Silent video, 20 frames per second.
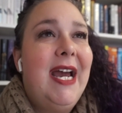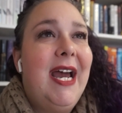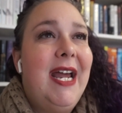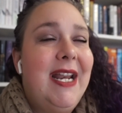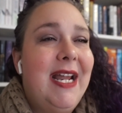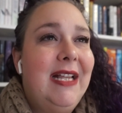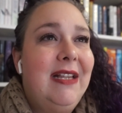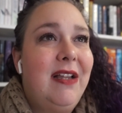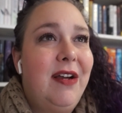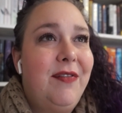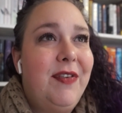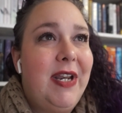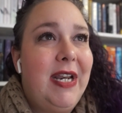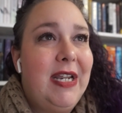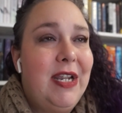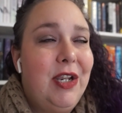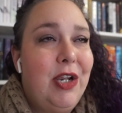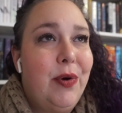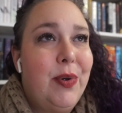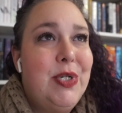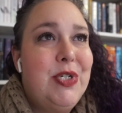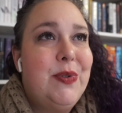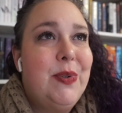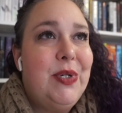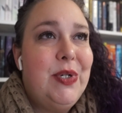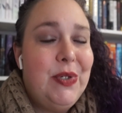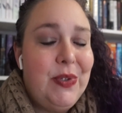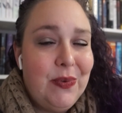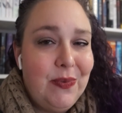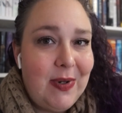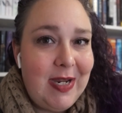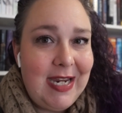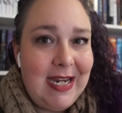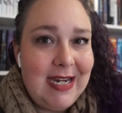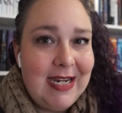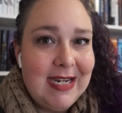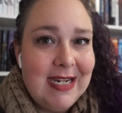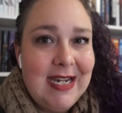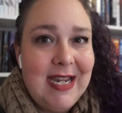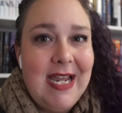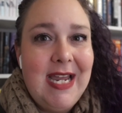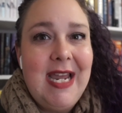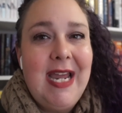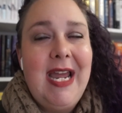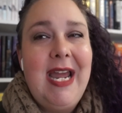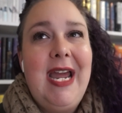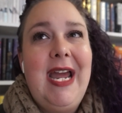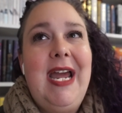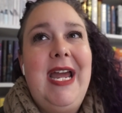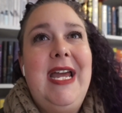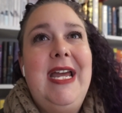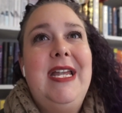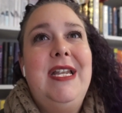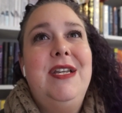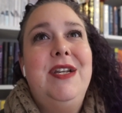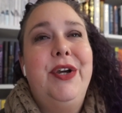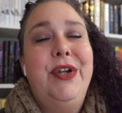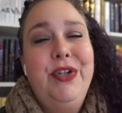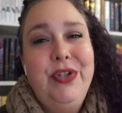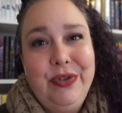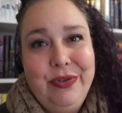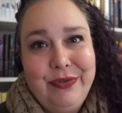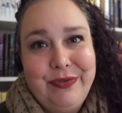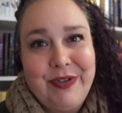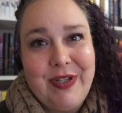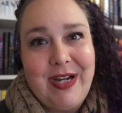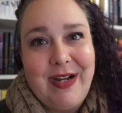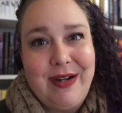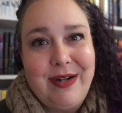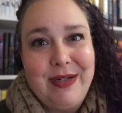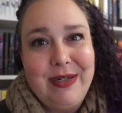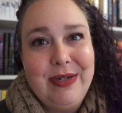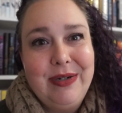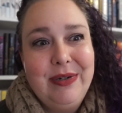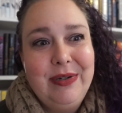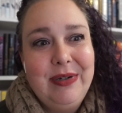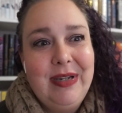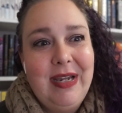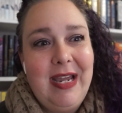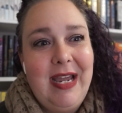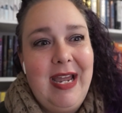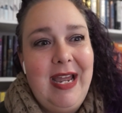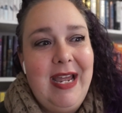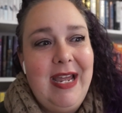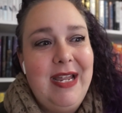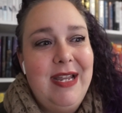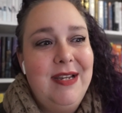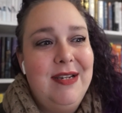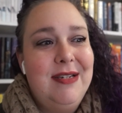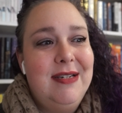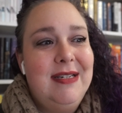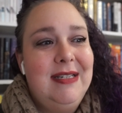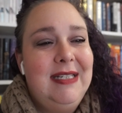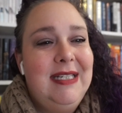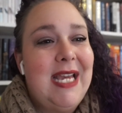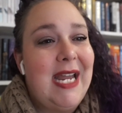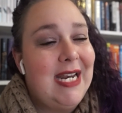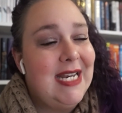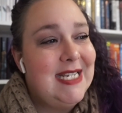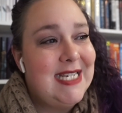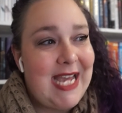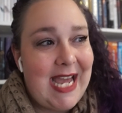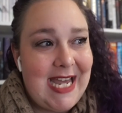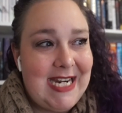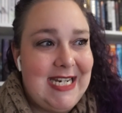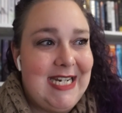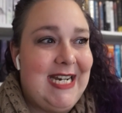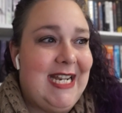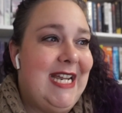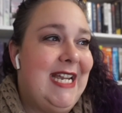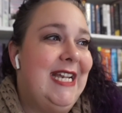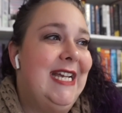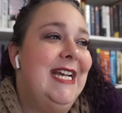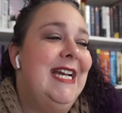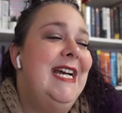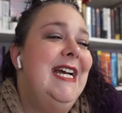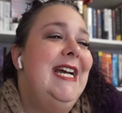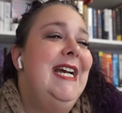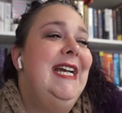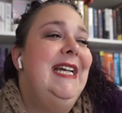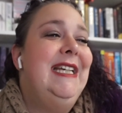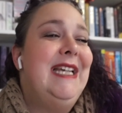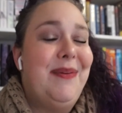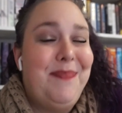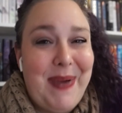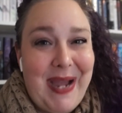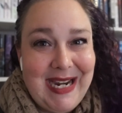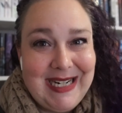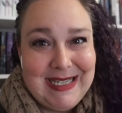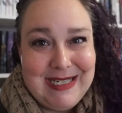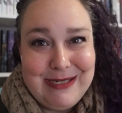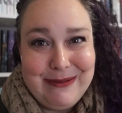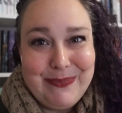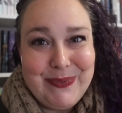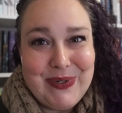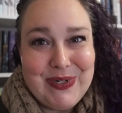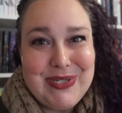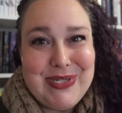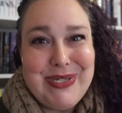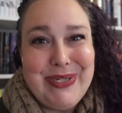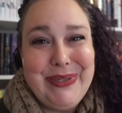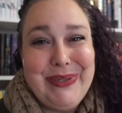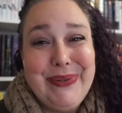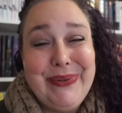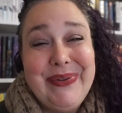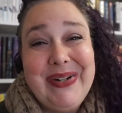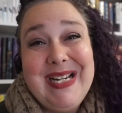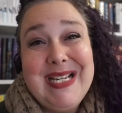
And I love that I can go into a new week and a new vlog and get into editing, get back into book two.